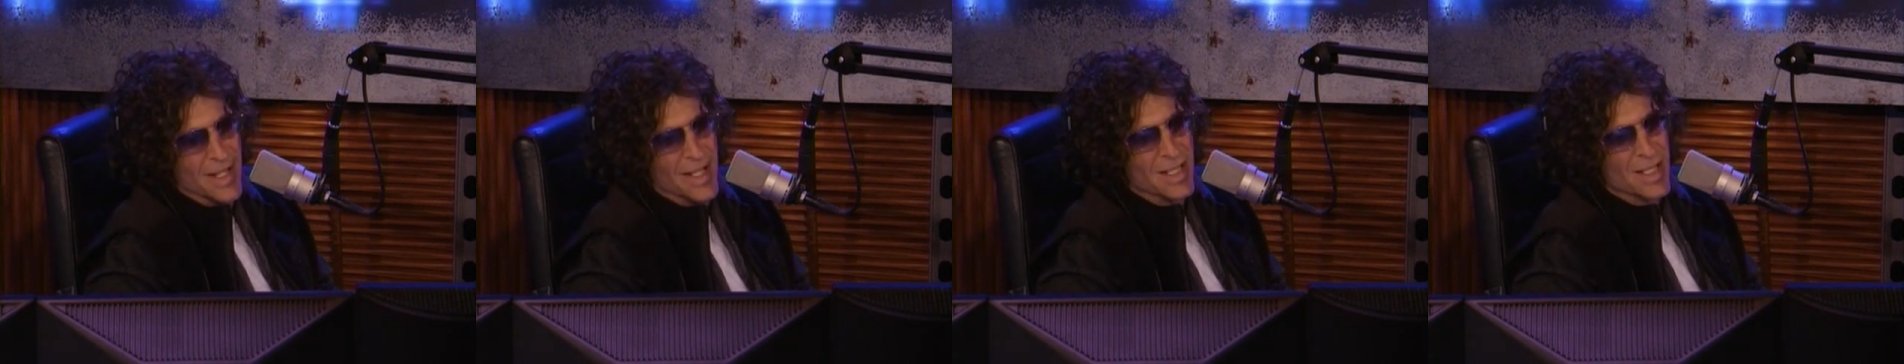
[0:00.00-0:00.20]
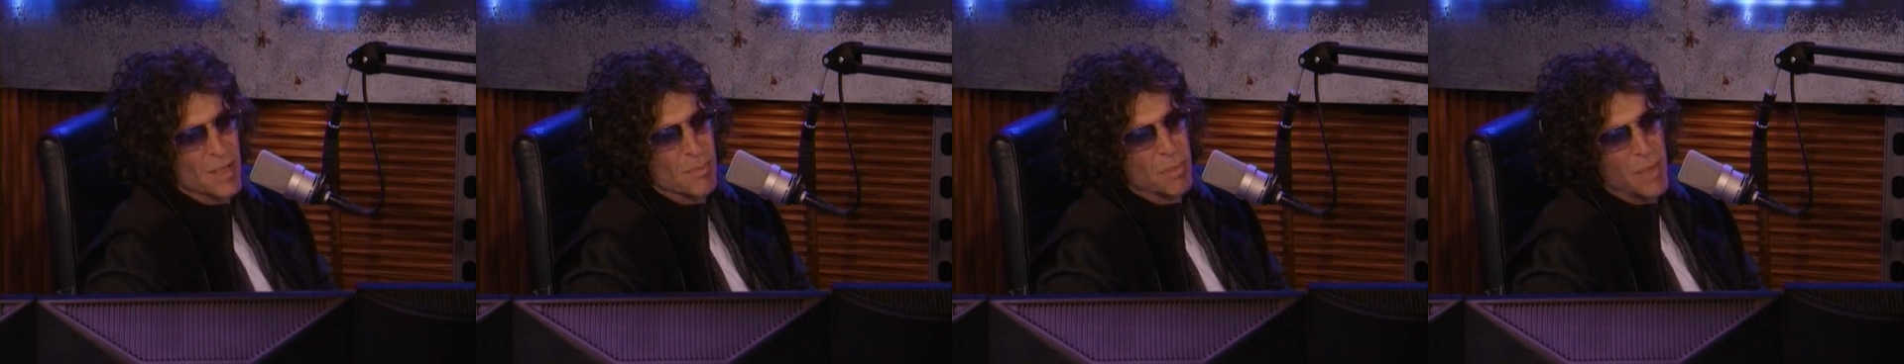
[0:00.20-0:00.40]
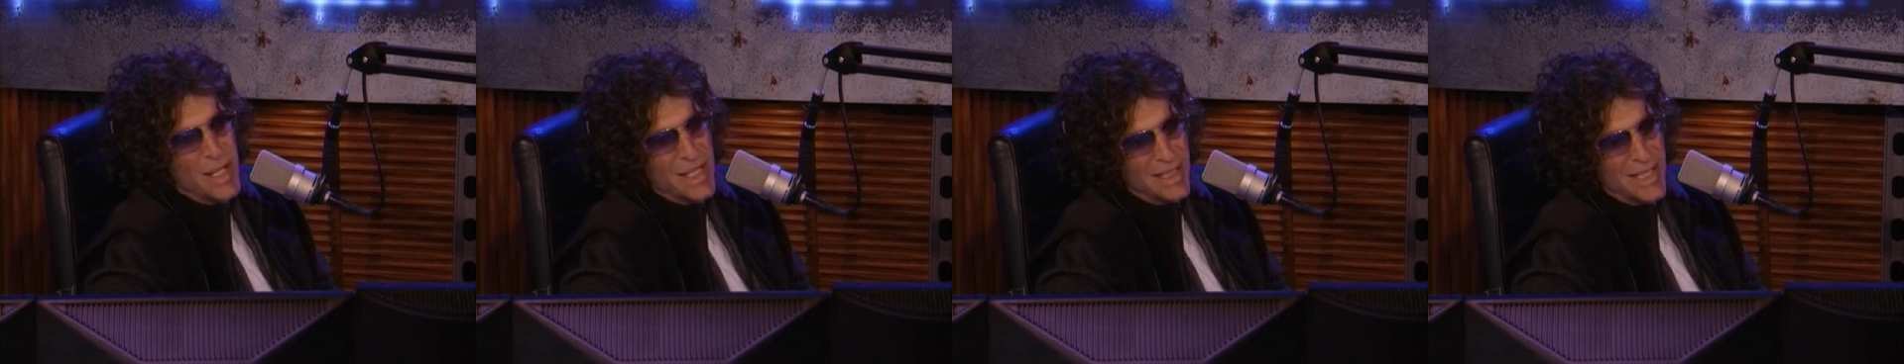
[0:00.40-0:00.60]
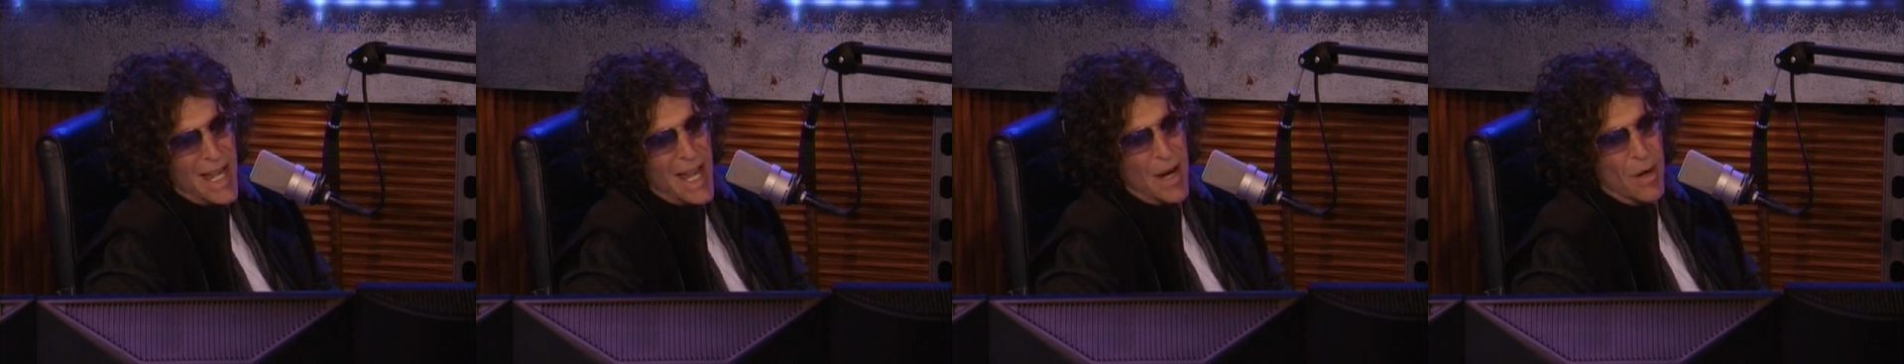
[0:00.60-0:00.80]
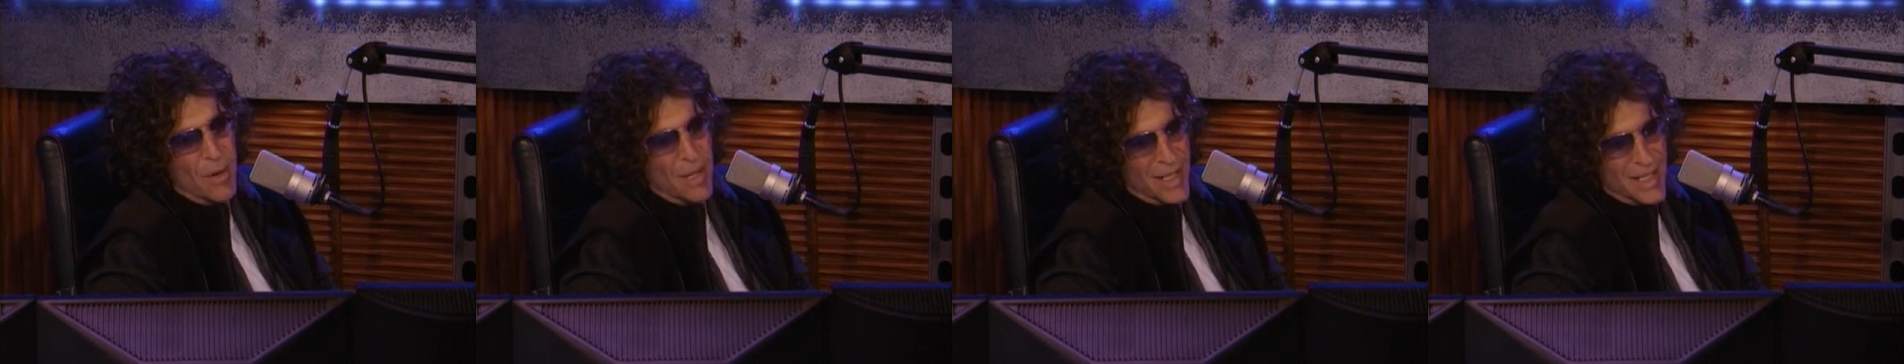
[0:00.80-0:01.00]
Explain
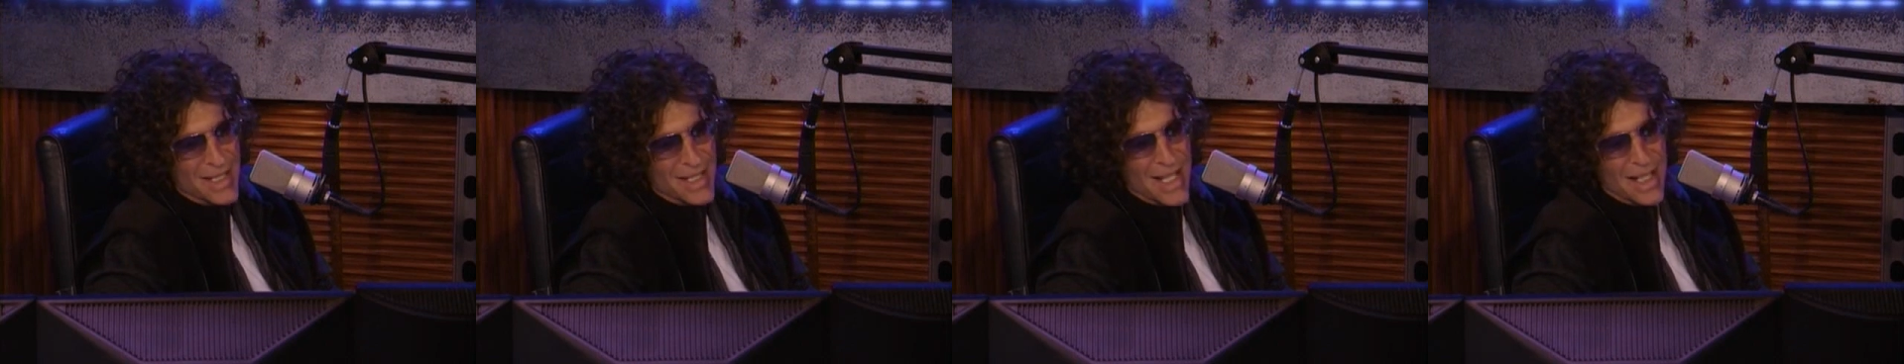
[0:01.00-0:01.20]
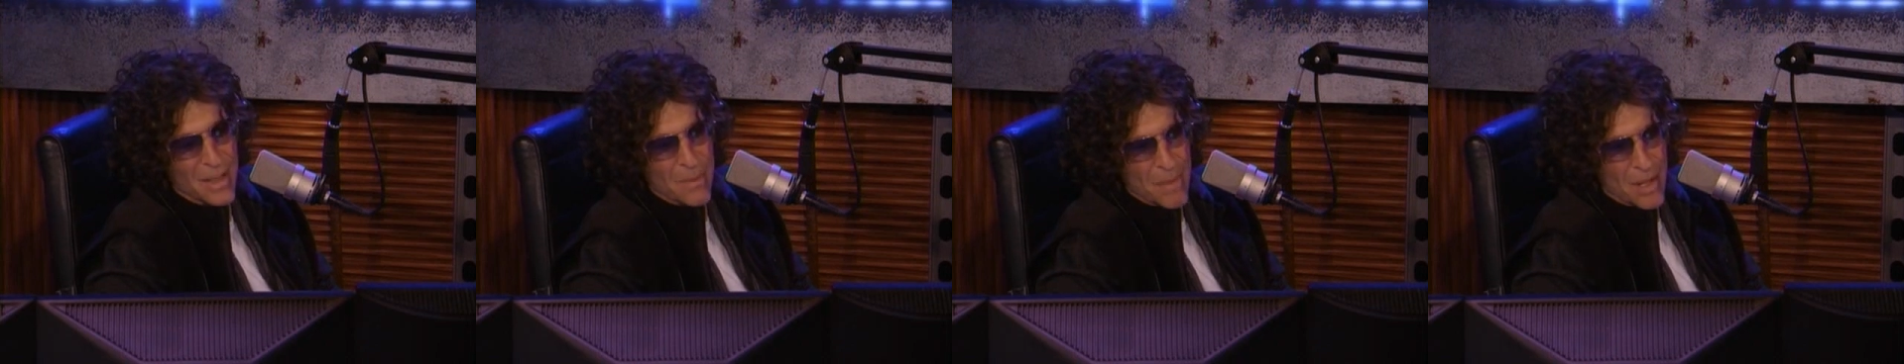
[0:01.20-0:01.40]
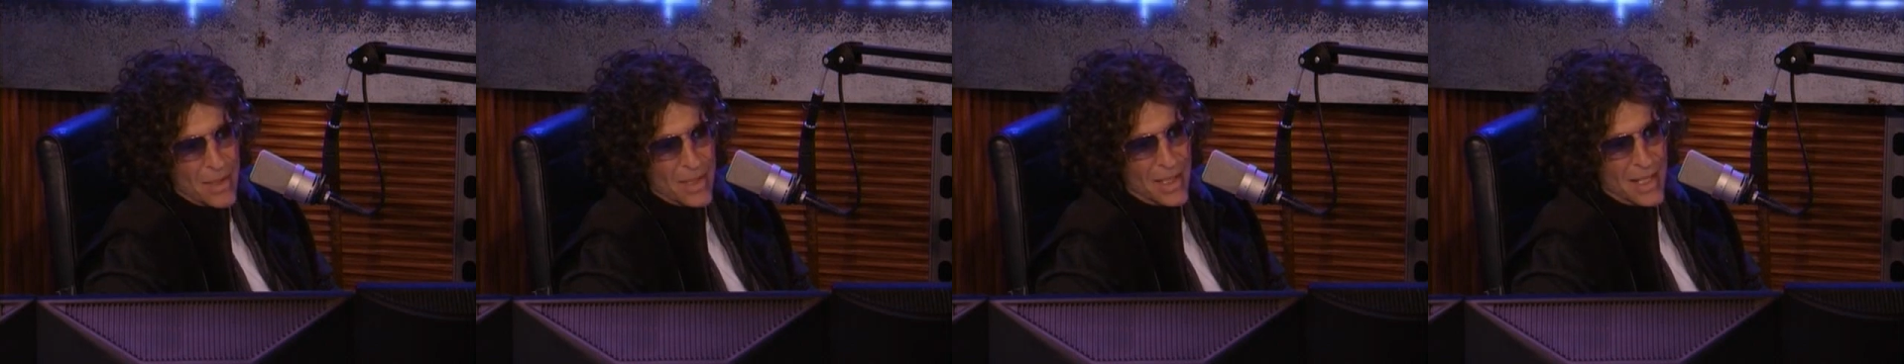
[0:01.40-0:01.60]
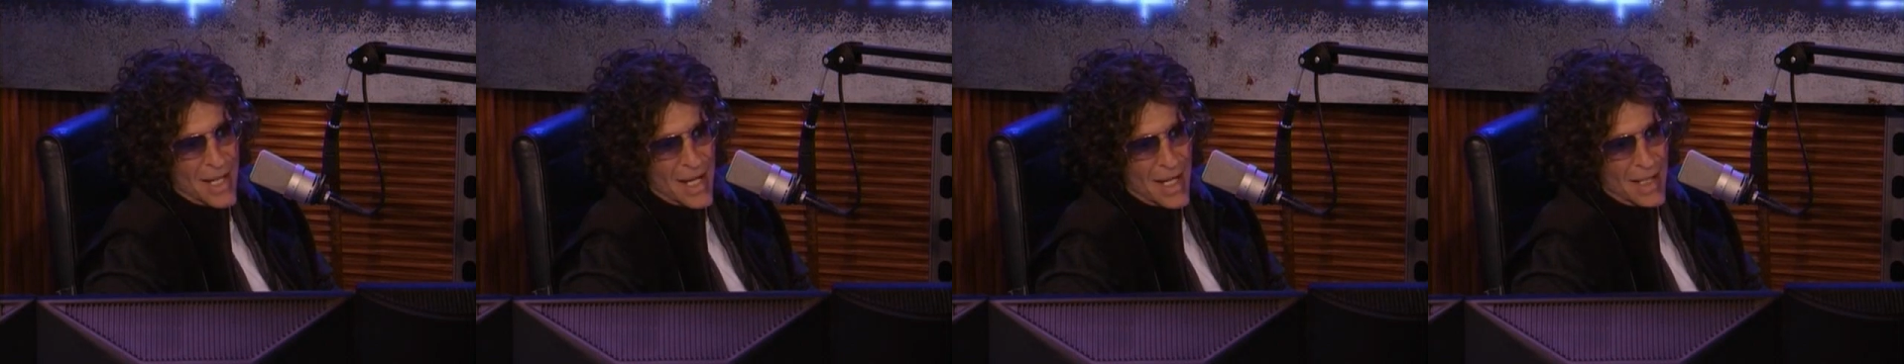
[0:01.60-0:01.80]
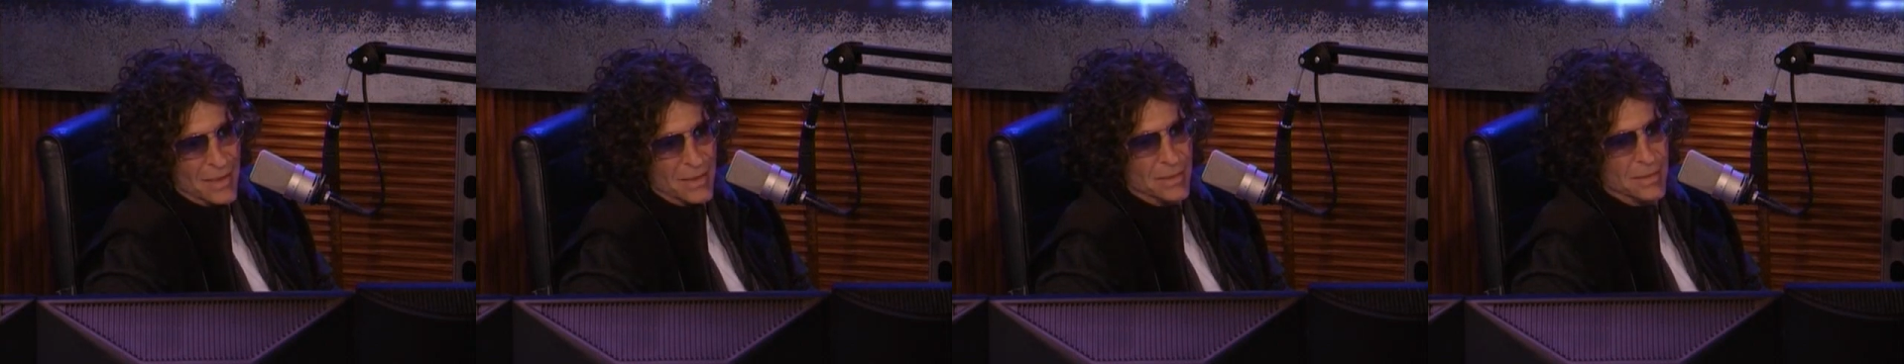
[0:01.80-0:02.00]
to Eric it's like American
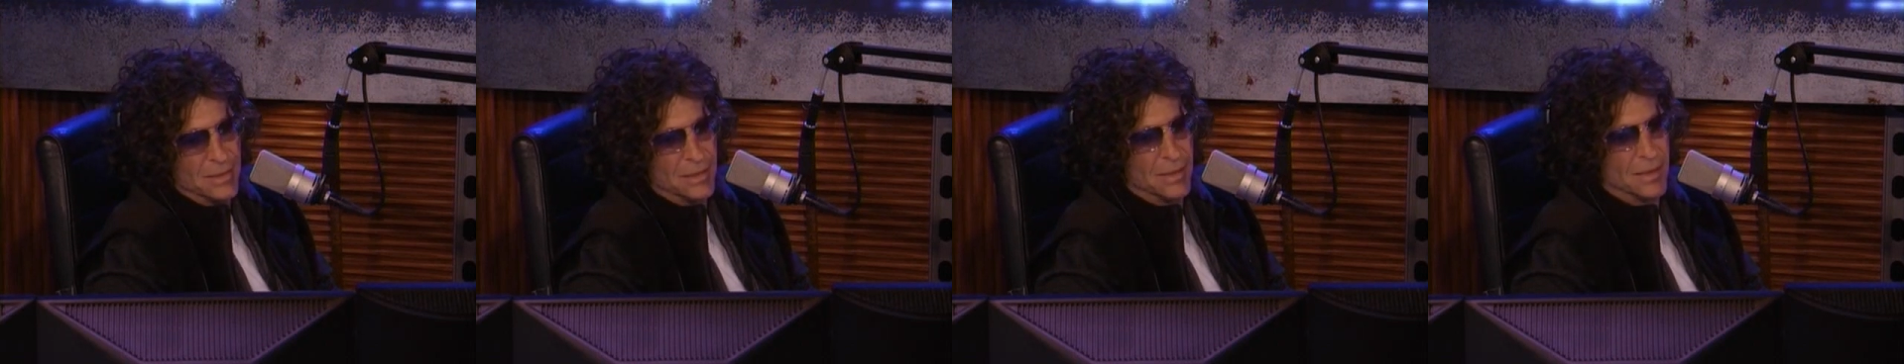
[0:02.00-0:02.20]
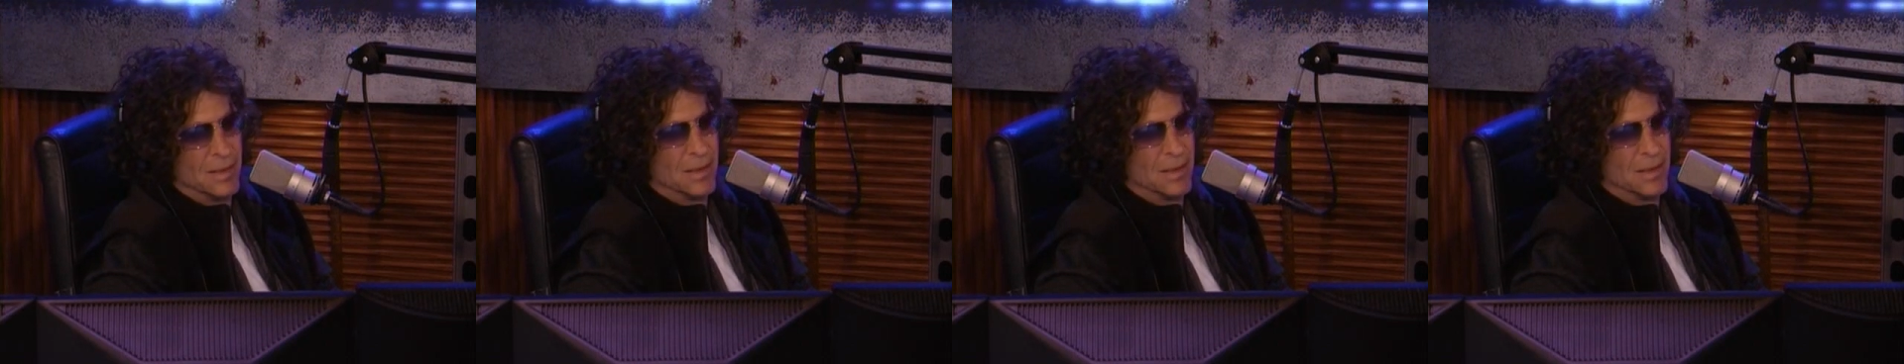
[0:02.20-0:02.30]
Idol.